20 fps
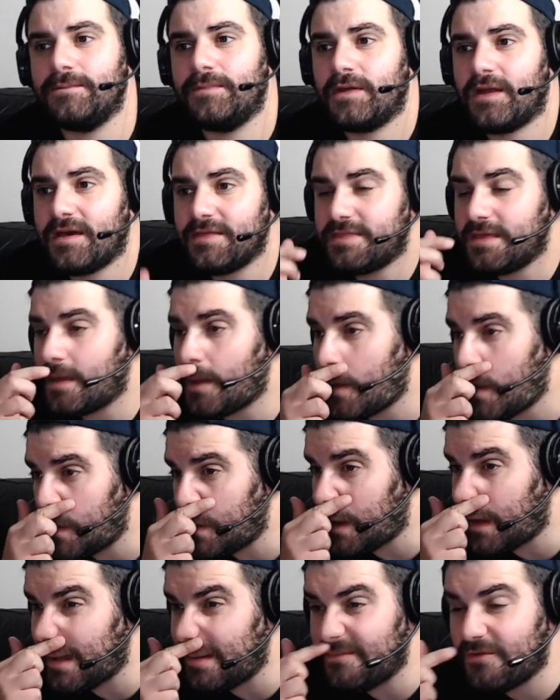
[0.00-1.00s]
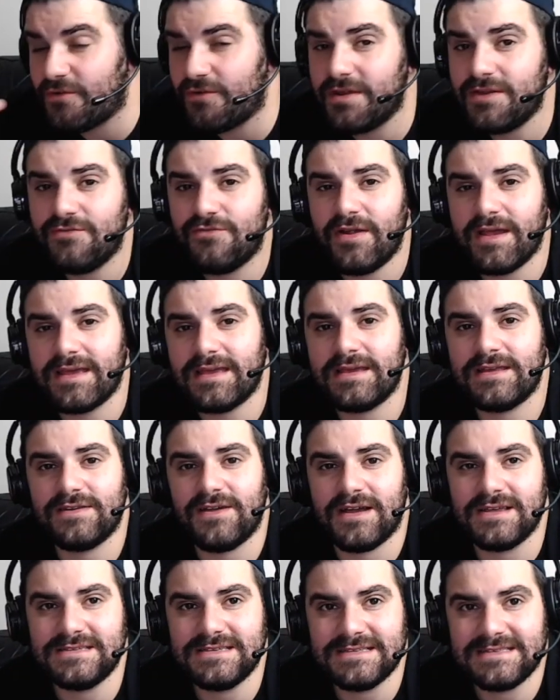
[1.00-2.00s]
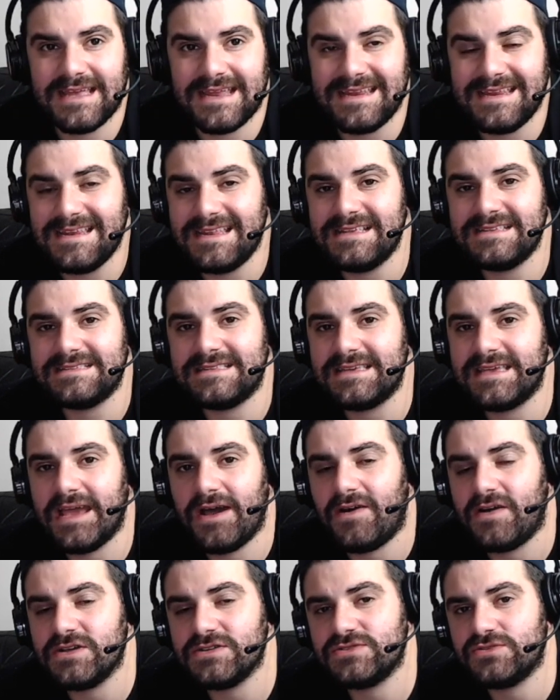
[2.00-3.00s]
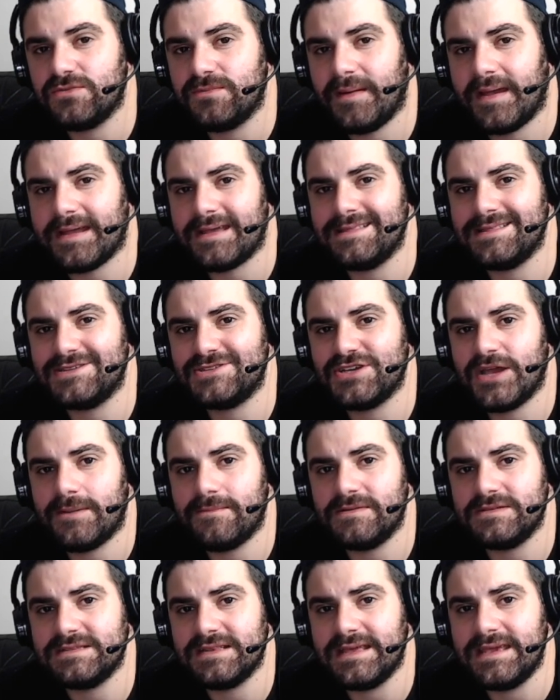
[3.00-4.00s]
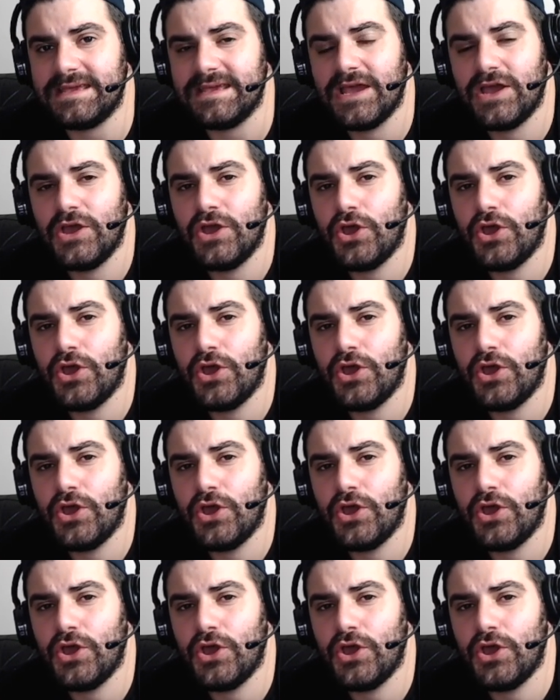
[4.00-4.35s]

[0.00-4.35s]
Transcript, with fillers: But I think Unai Emery recognises that he needs to get Arsenal back in the Champions League.